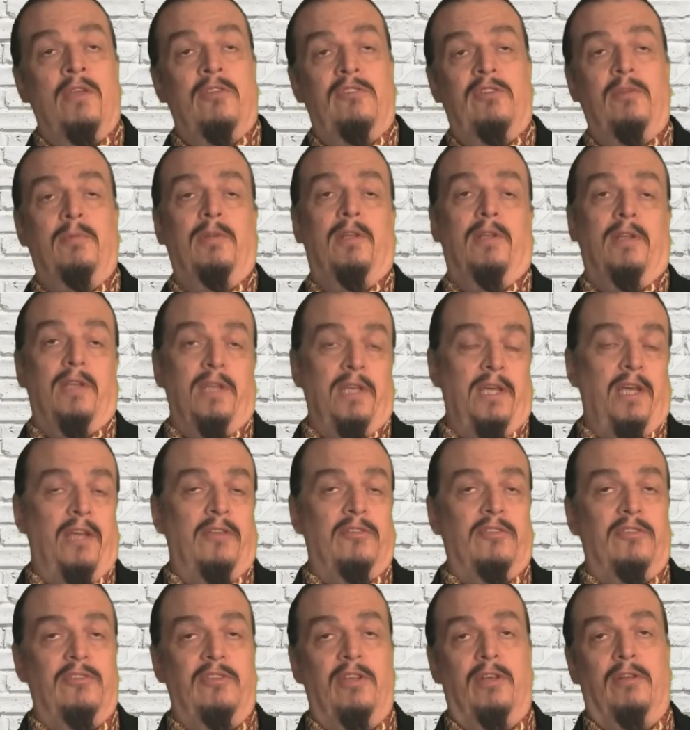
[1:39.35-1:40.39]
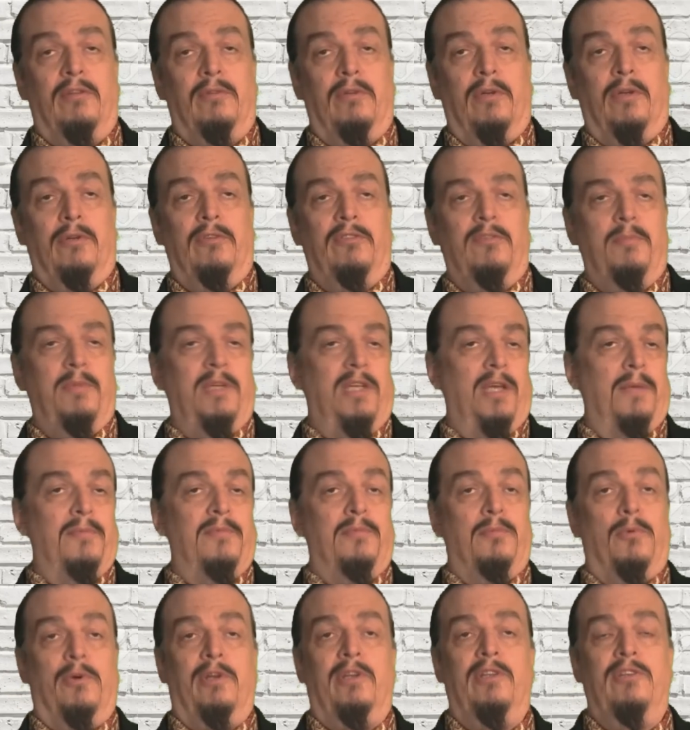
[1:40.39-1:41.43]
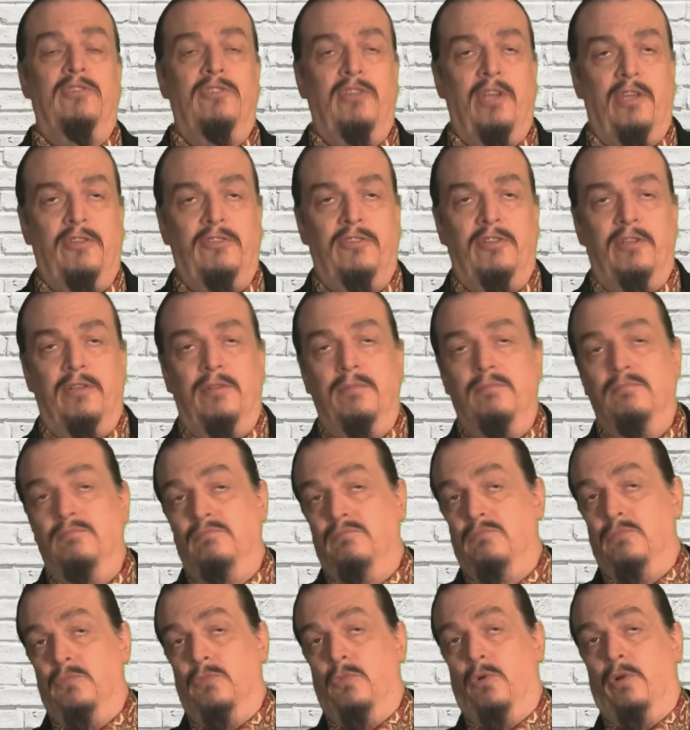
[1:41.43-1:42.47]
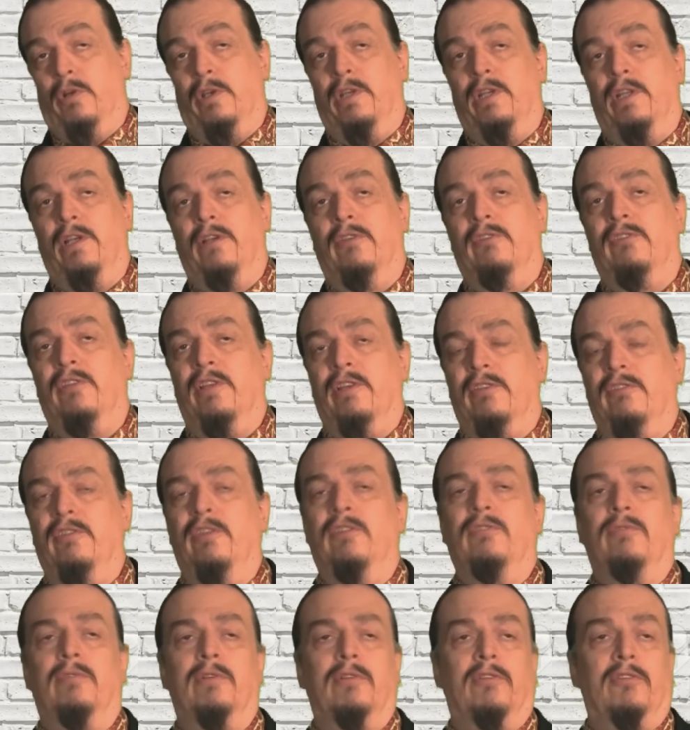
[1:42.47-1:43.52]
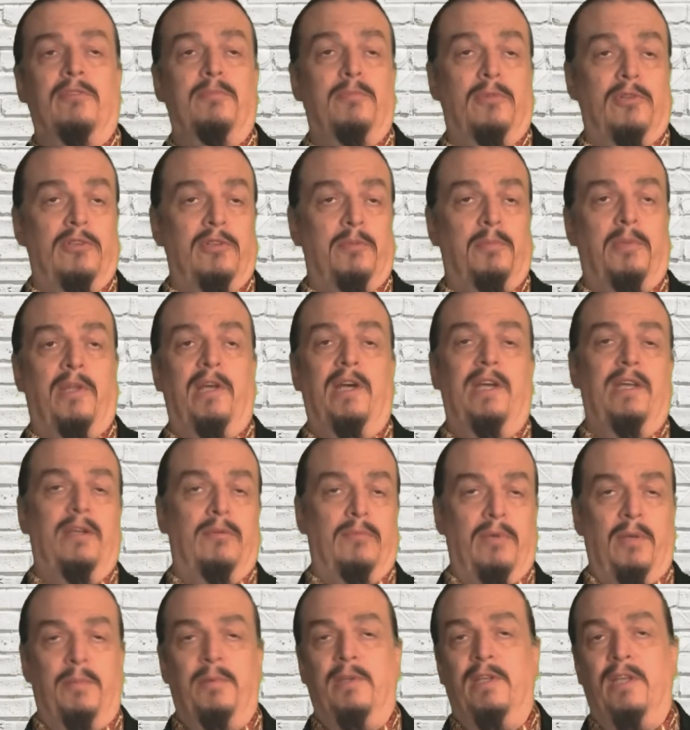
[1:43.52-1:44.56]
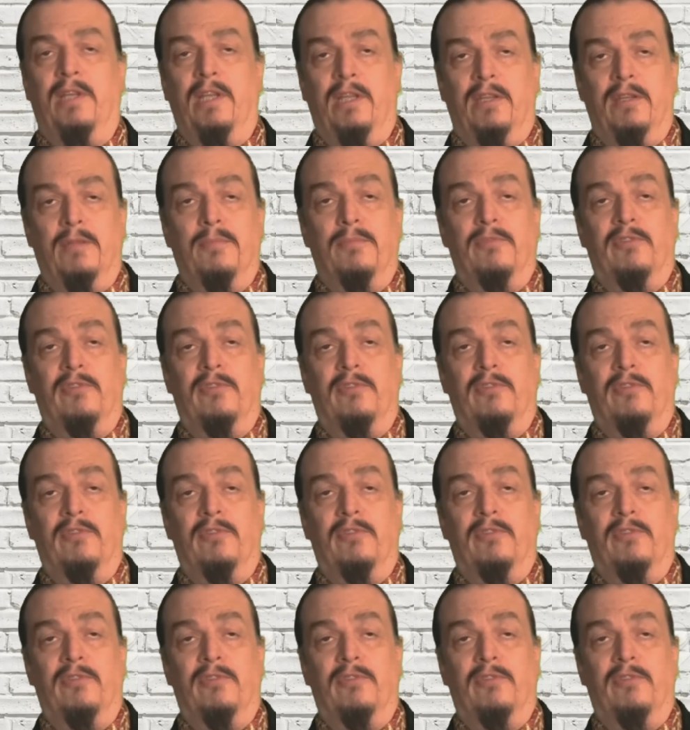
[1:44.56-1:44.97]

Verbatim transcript: Similarly, as a cell grows, it becomes more congested organelles like centrioles multiply and replicate